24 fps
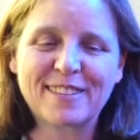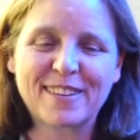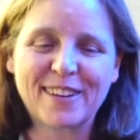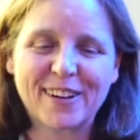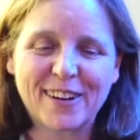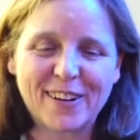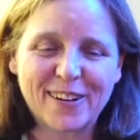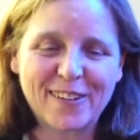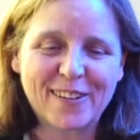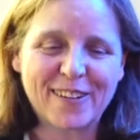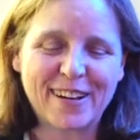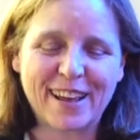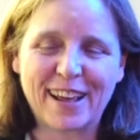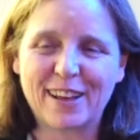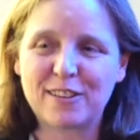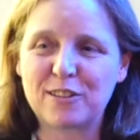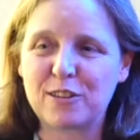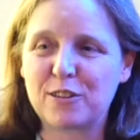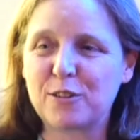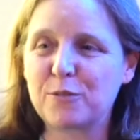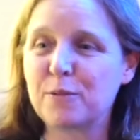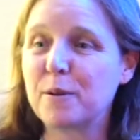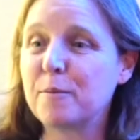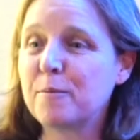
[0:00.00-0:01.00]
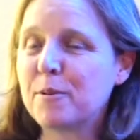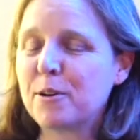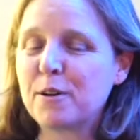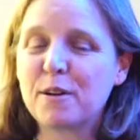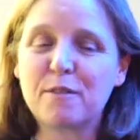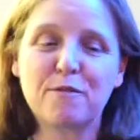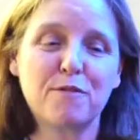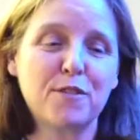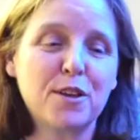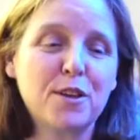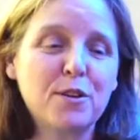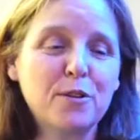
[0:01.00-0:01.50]
So as a swimmer,
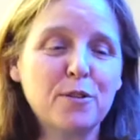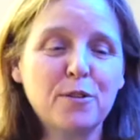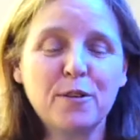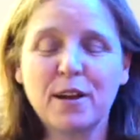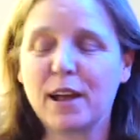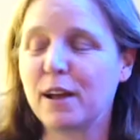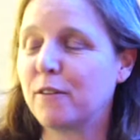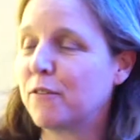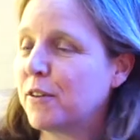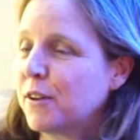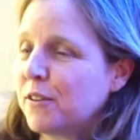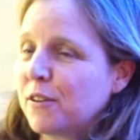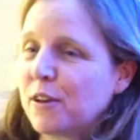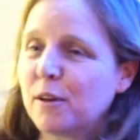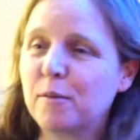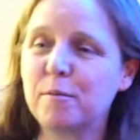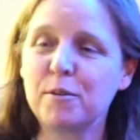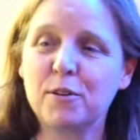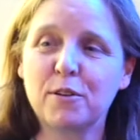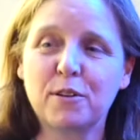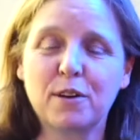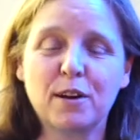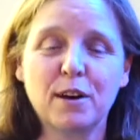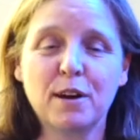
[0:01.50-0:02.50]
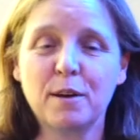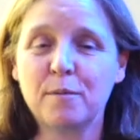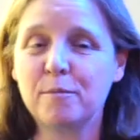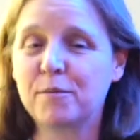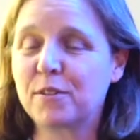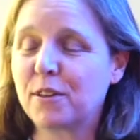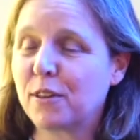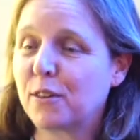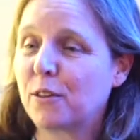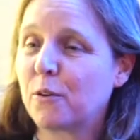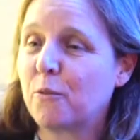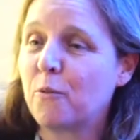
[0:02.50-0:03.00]
if you every time you come
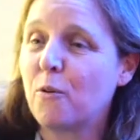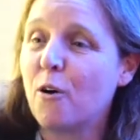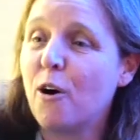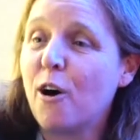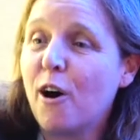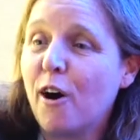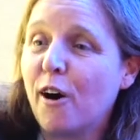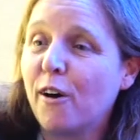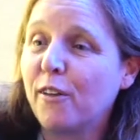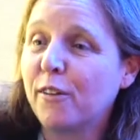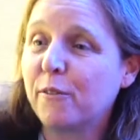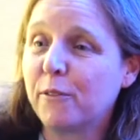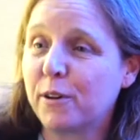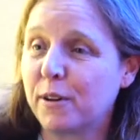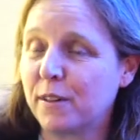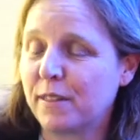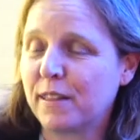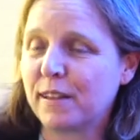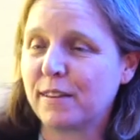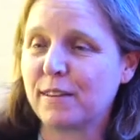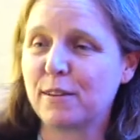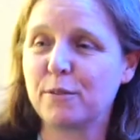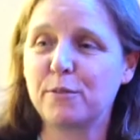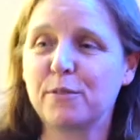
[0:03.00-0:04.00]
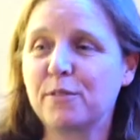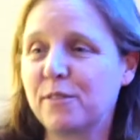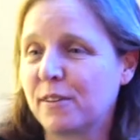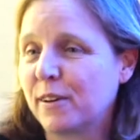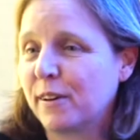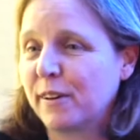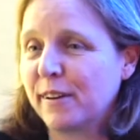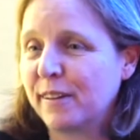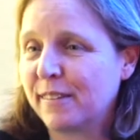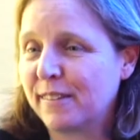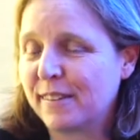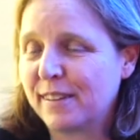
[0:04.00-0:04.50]
to the wall, one of the things he was
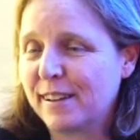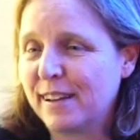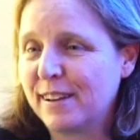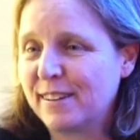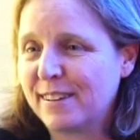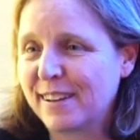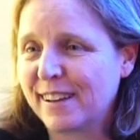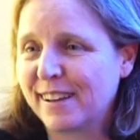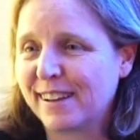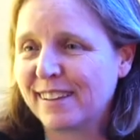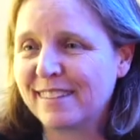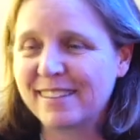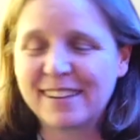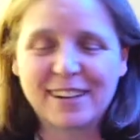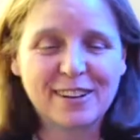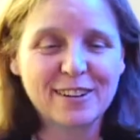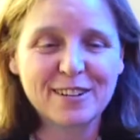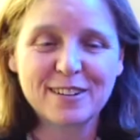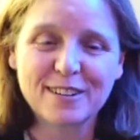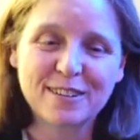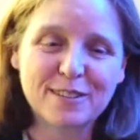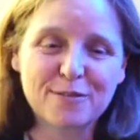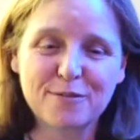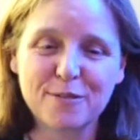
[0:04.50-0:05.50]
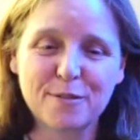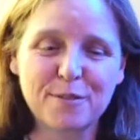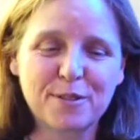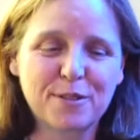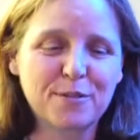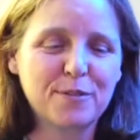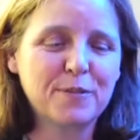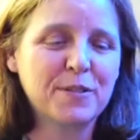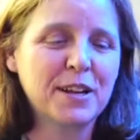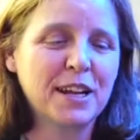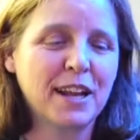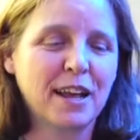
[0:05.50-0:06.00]
always teaching us, you know, just from a
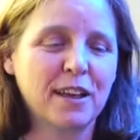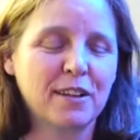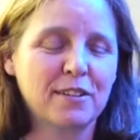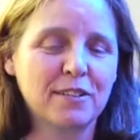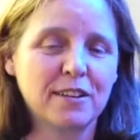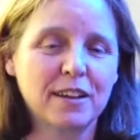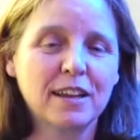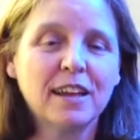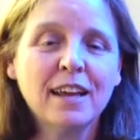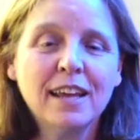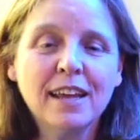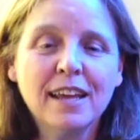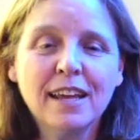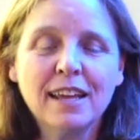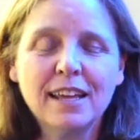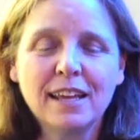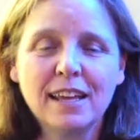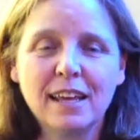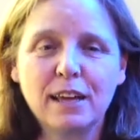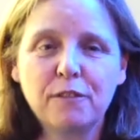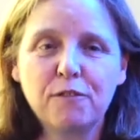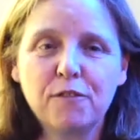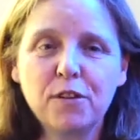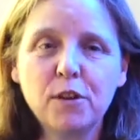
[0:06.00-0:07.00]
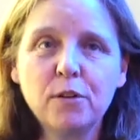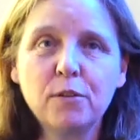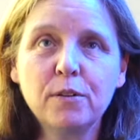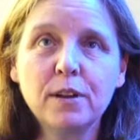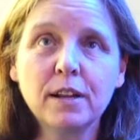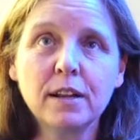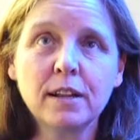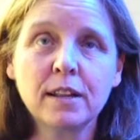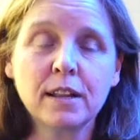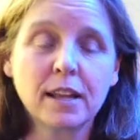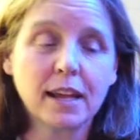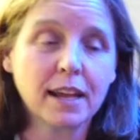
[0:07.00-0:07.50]
swimming analogy, if you
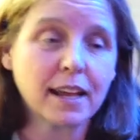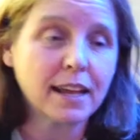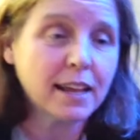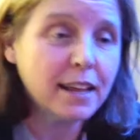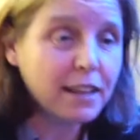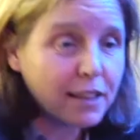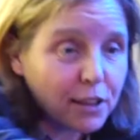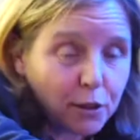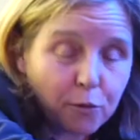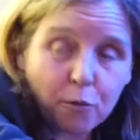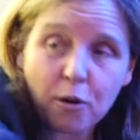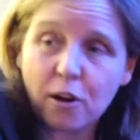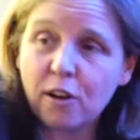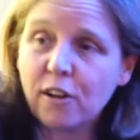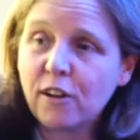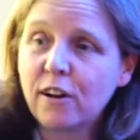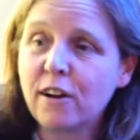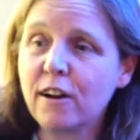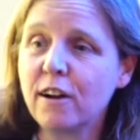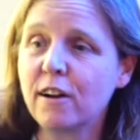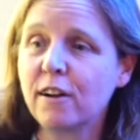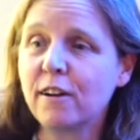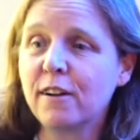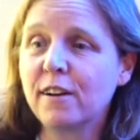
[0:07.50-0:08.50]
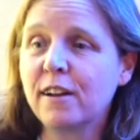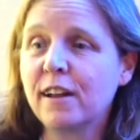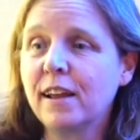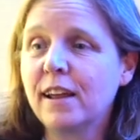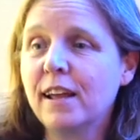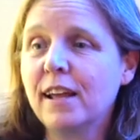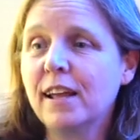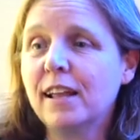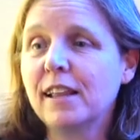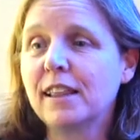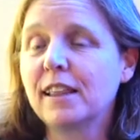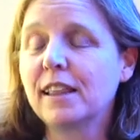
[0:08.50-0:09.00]
didn't like hit the wall hard
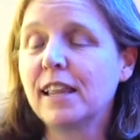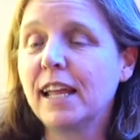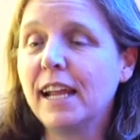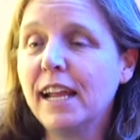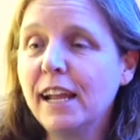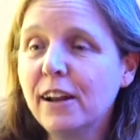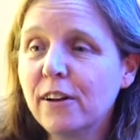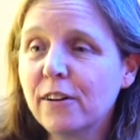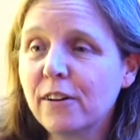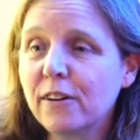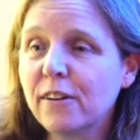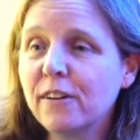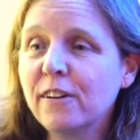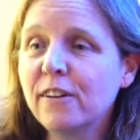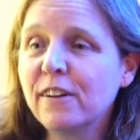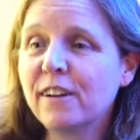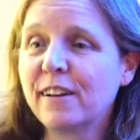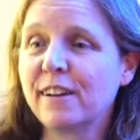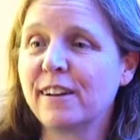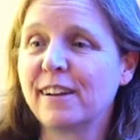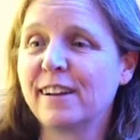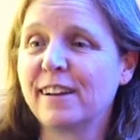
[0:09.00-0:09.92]
later